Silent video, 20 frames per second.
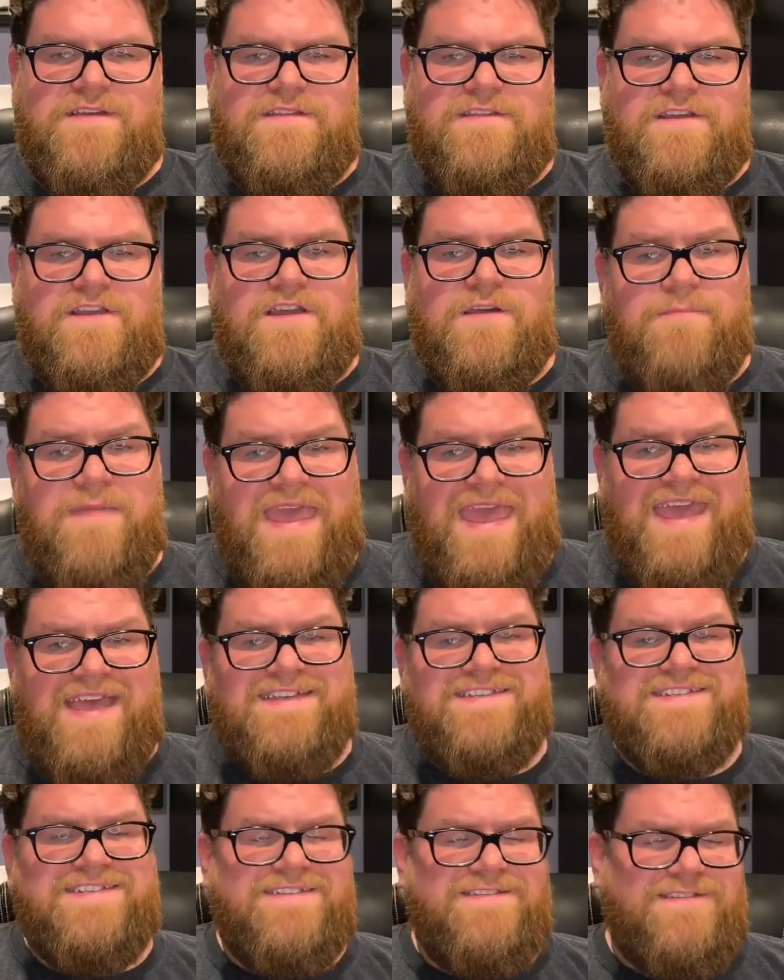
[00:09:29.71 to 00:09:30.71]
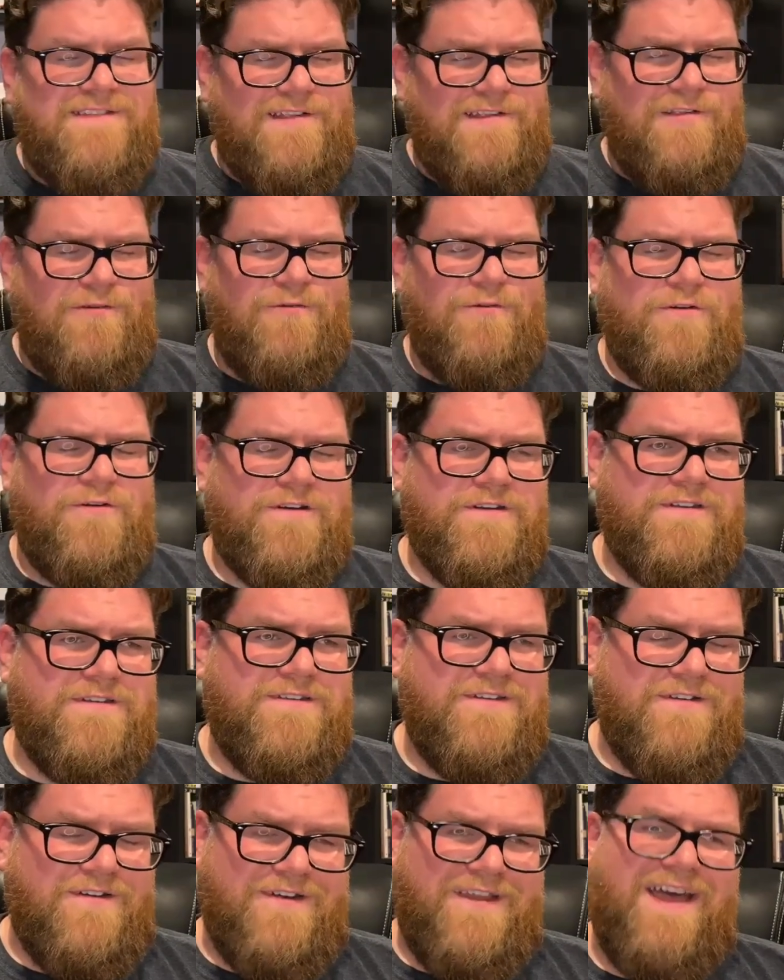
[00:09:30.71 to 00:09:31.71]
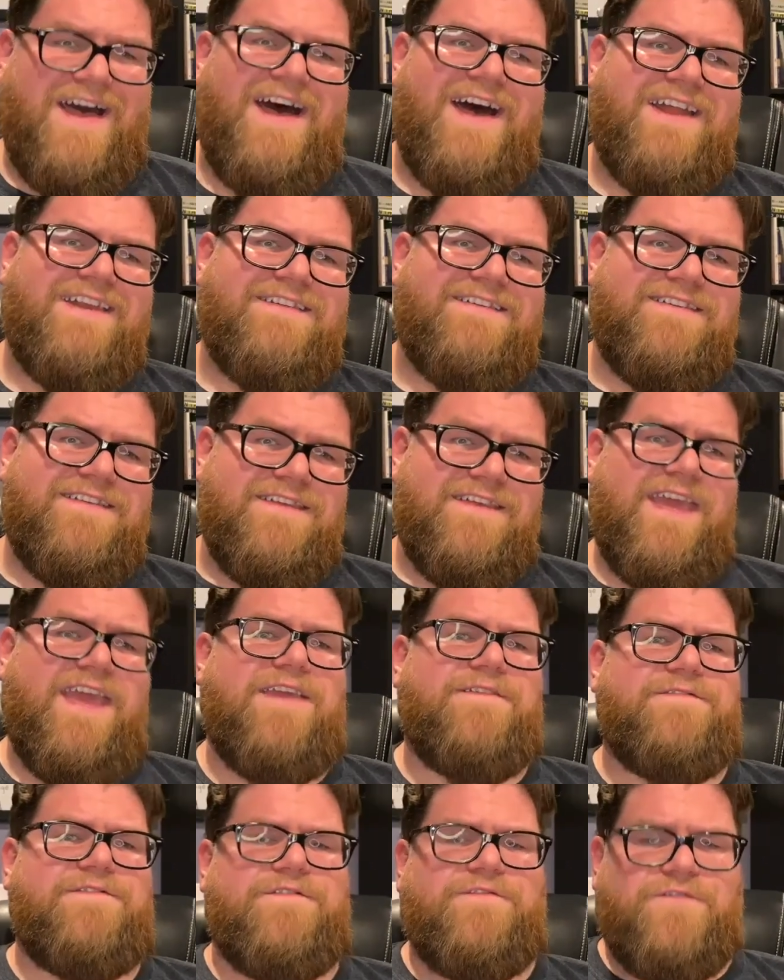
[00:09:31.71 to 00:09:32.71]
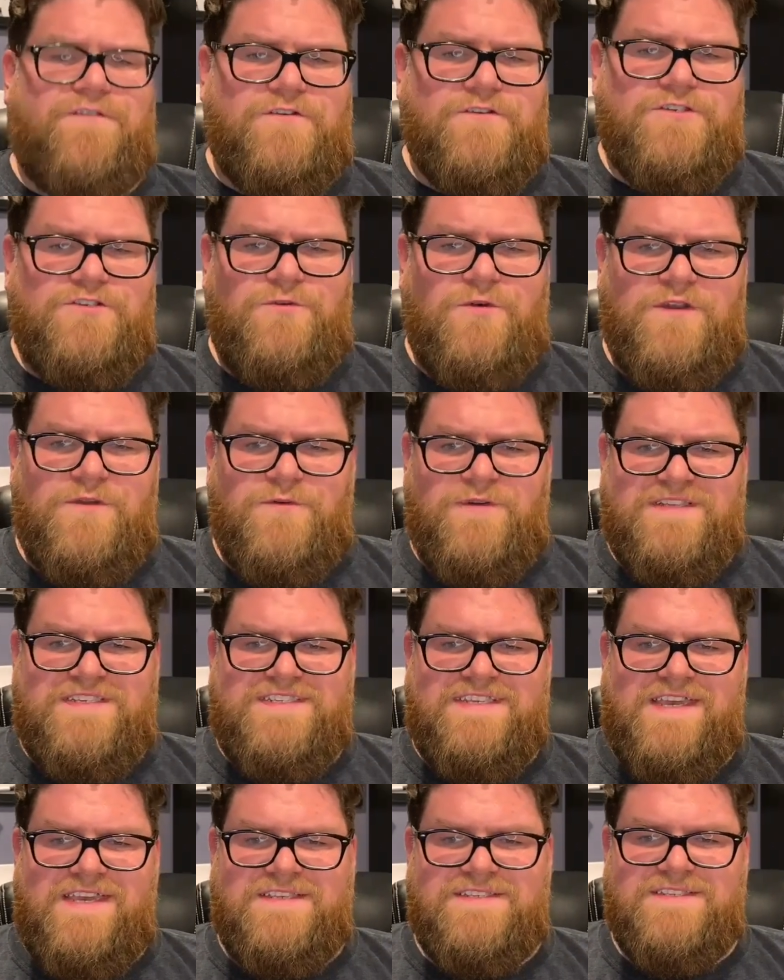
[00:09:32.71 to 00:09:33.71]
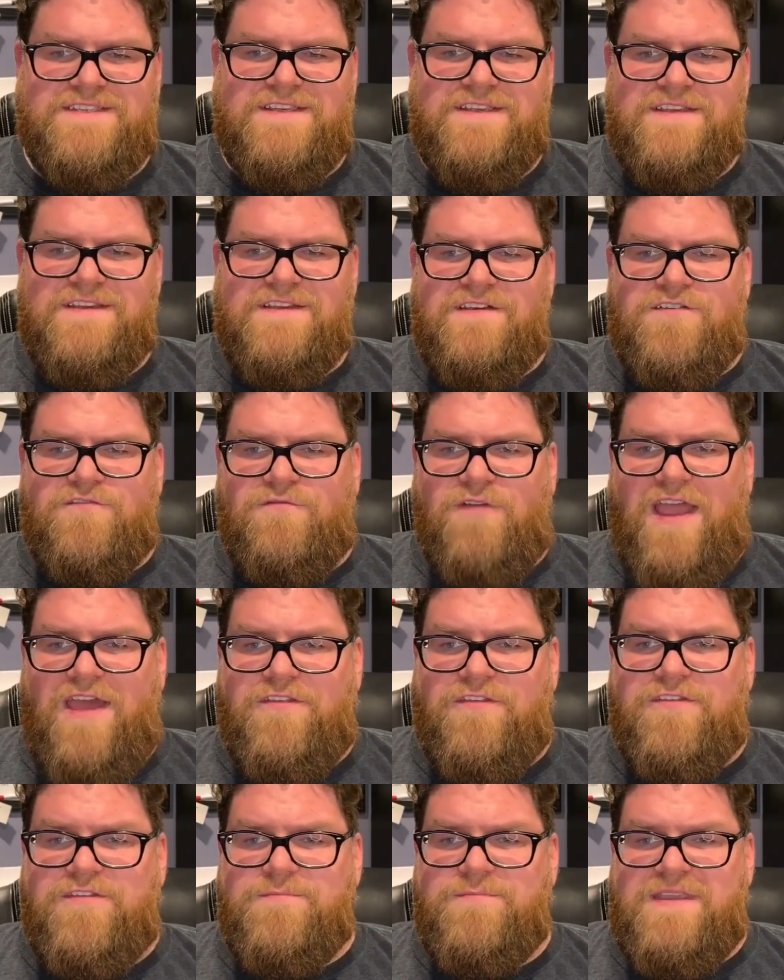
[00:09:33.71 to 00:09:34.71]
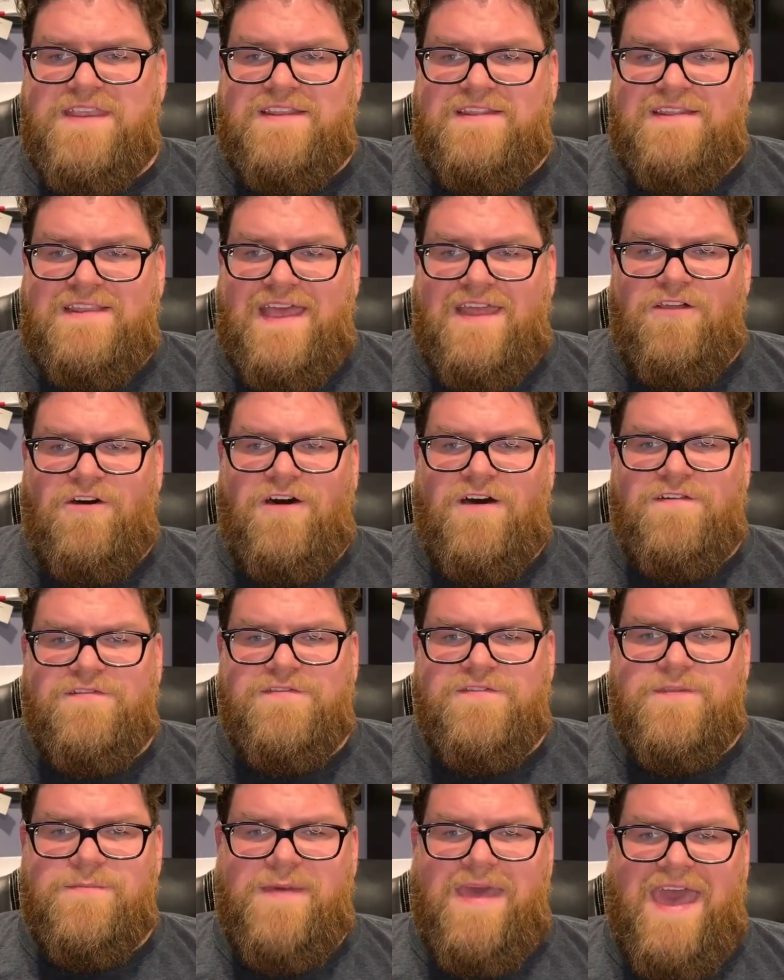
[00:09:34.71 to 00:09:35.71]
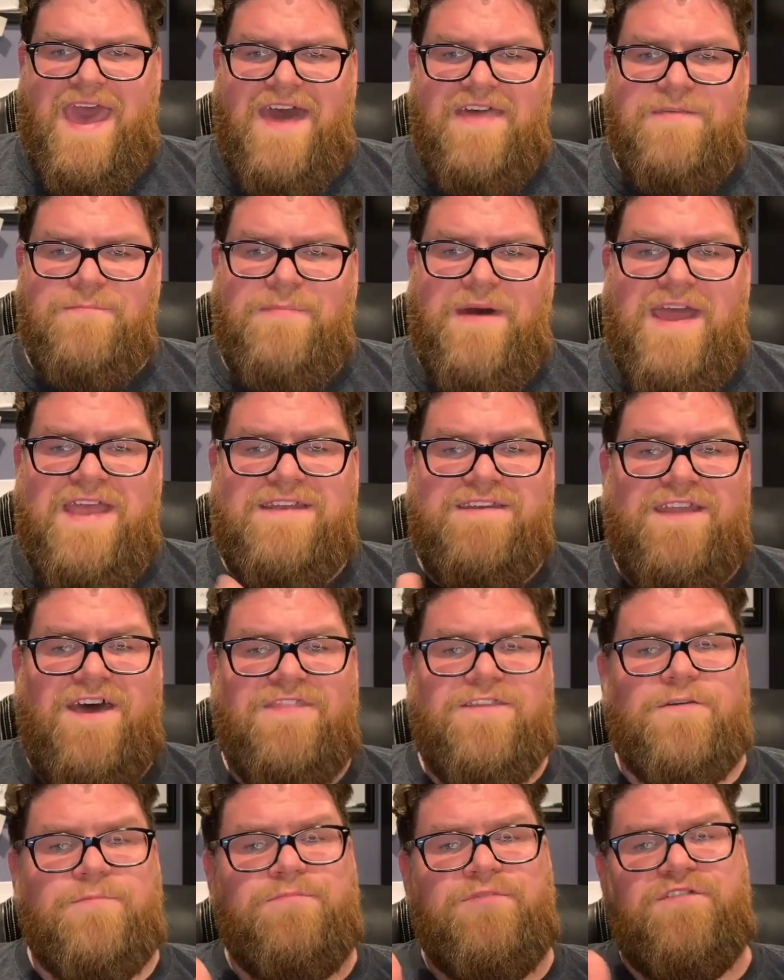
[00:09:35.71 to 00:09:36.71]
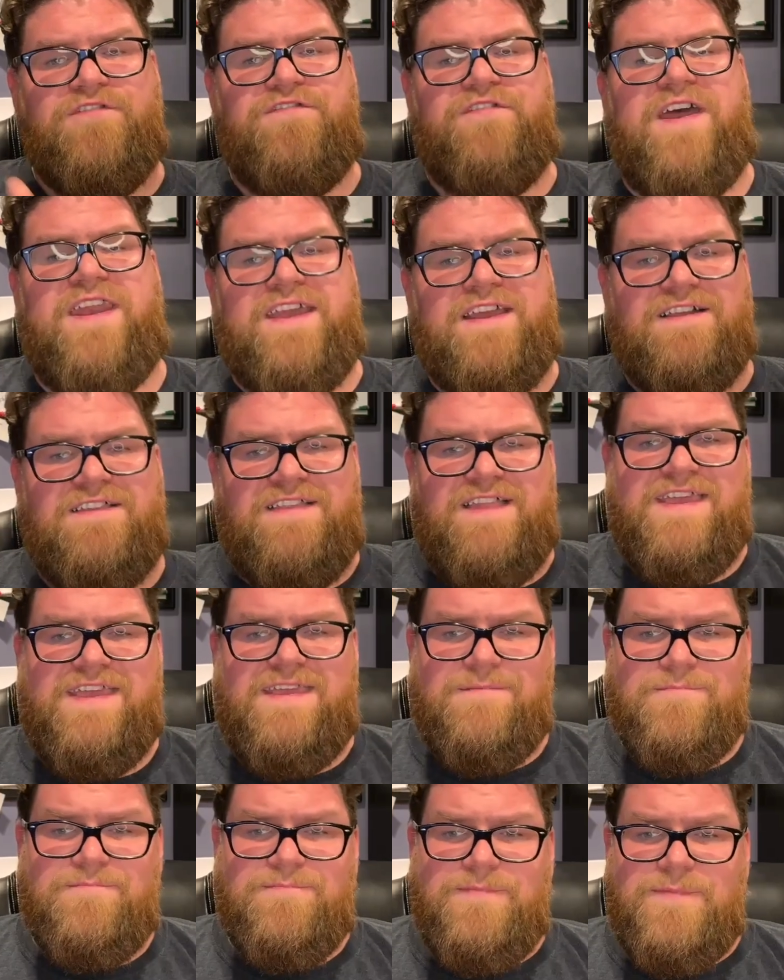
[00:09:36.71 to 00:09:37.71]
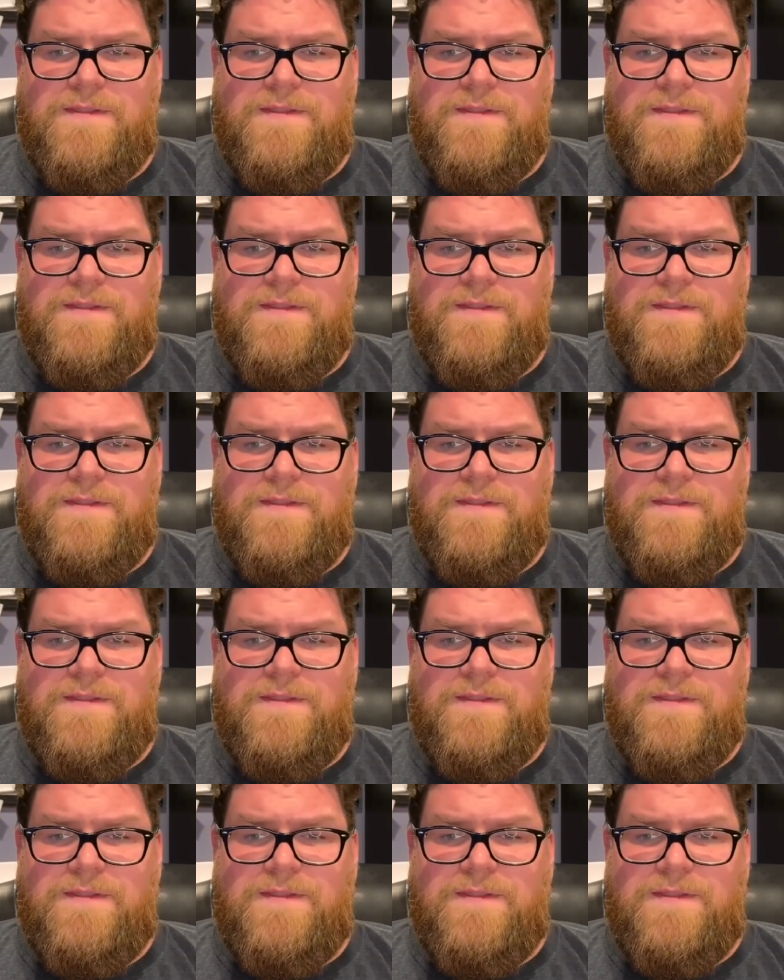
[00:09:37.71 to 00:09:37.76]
The command the Lord your God gave you, verse 21 says, rather than being led off the path by another prophetic claim.